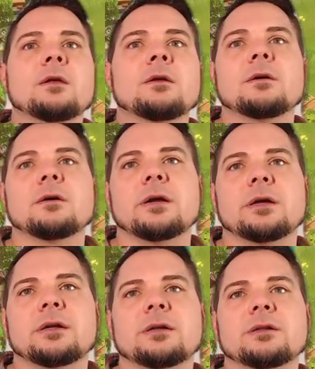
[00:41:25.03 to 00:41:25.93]
Alright,
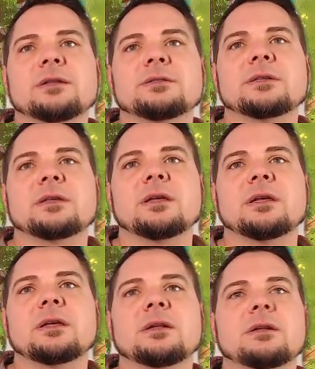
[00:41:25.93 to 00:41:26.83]
now let's
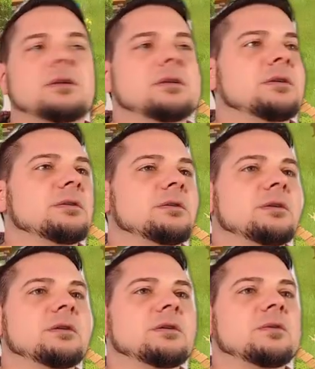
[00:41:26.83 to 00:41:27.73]
get
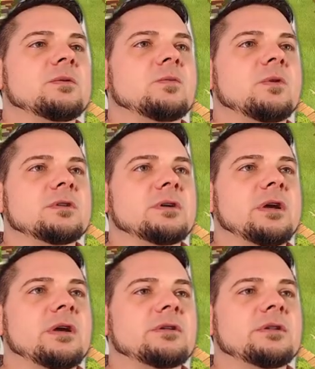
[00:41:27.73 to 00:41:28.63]
Walder
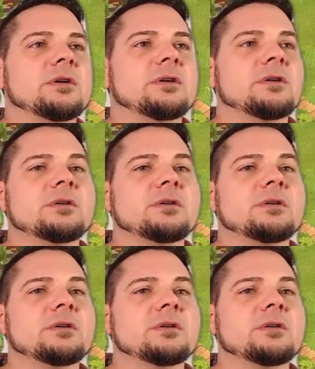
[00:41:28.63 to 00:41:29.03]
out there.